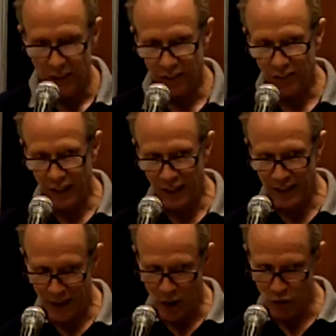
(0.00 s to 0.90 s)
A
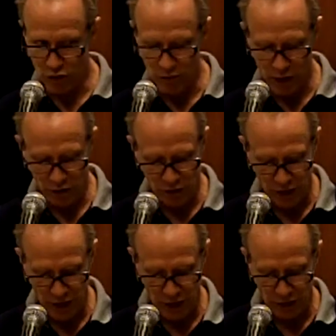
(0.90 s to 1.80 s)
second
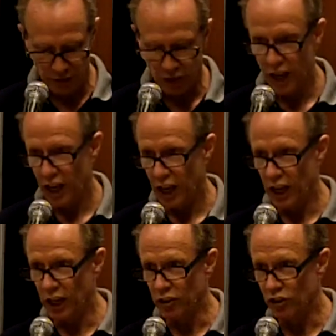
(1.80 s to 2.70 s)
countermeasure is
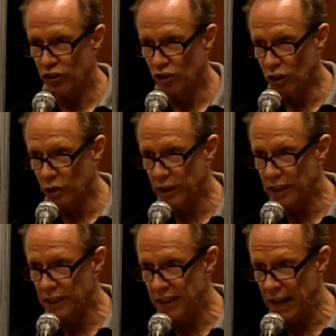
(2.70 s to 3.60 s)

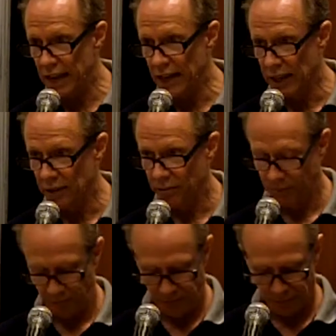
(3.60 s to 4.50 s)
ensuring data.
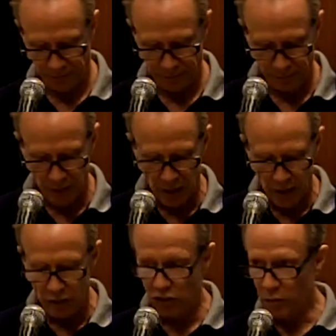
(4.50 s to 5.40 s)

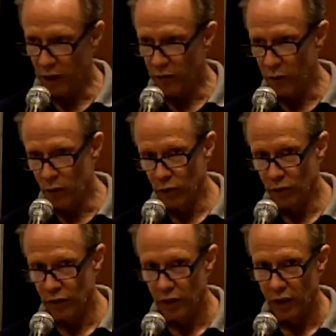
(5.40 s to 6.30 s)

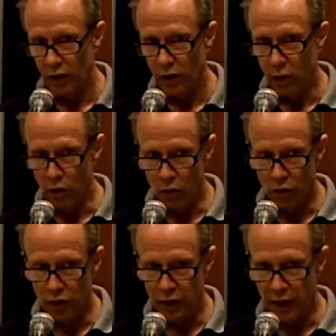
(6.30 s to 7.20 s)
Smartphones
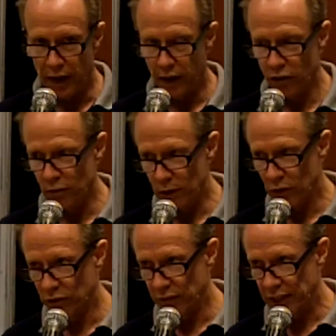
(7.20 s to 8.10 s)
hold large
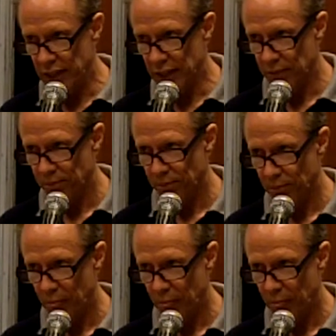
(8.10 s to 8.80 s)
amounts of data.